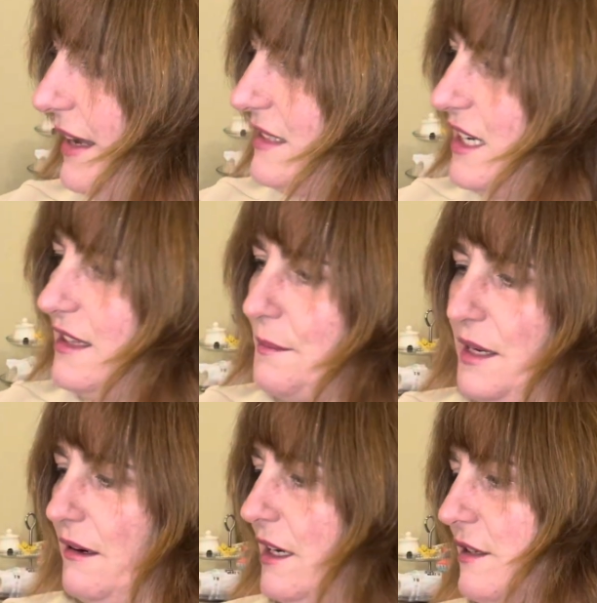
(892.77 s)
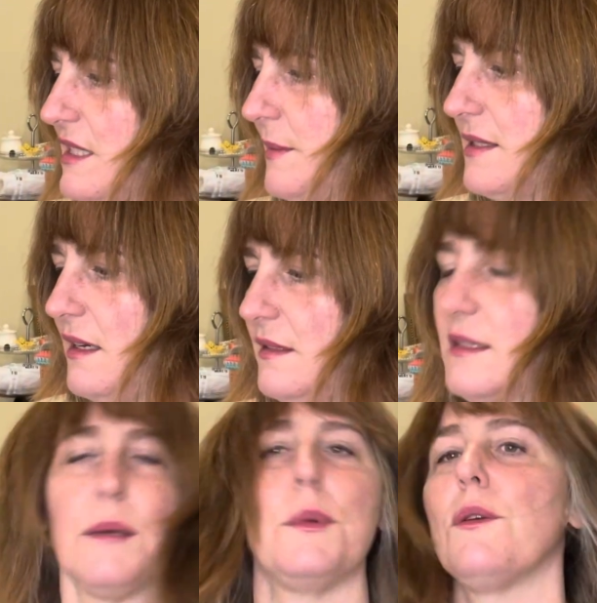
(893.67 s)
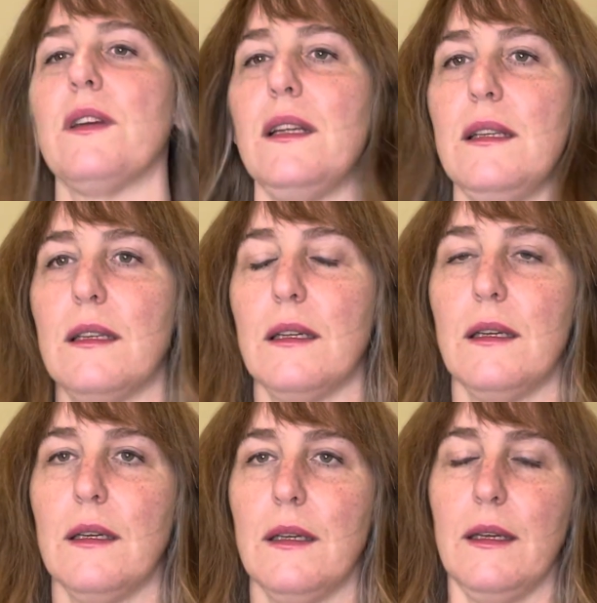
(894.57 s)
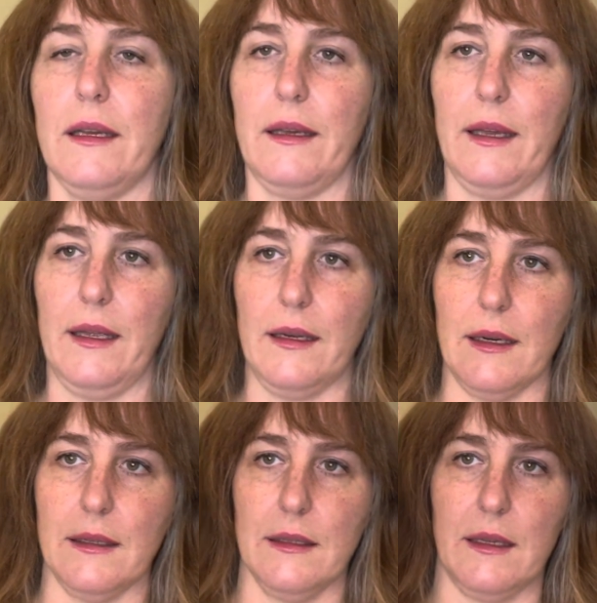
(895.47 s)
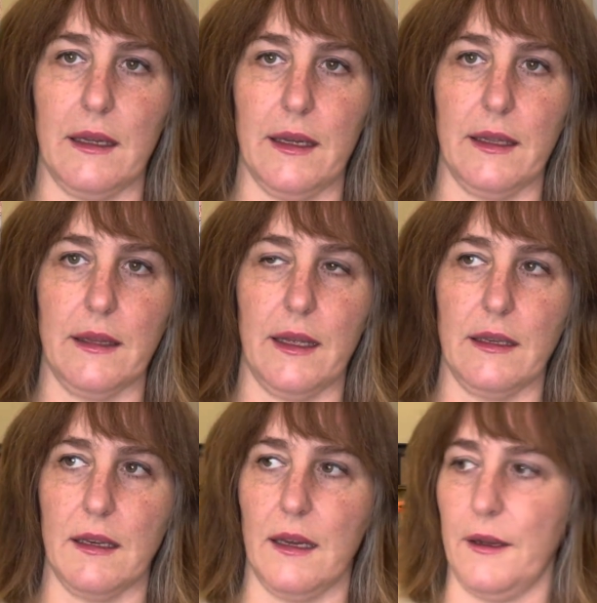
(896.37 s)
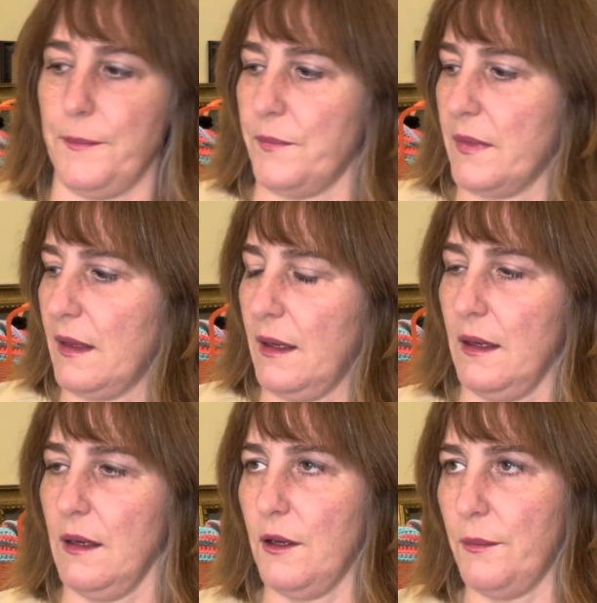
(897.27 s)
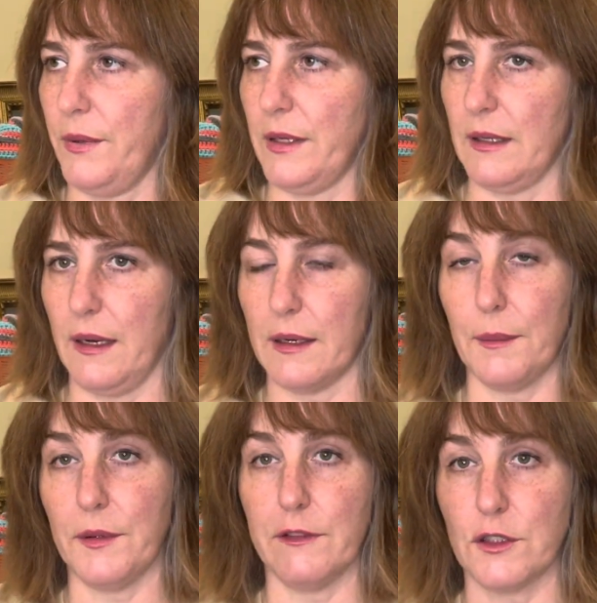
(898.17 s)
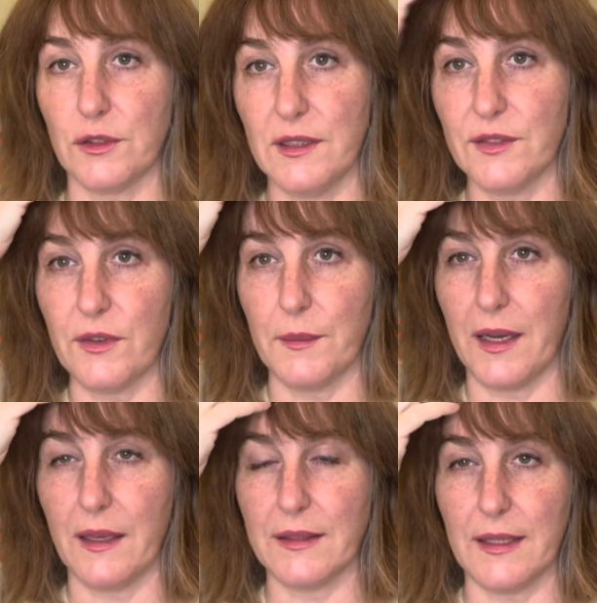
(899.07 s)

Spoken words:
had done the Merry Christmas on some green Ada, and then put a couple of the trees from that